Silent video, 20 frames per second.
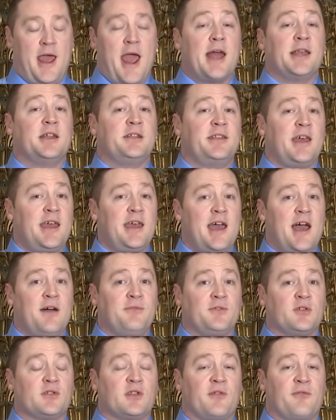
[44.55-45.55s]
And a day
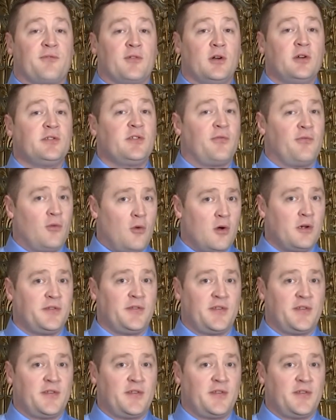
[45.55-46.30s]
after the first floor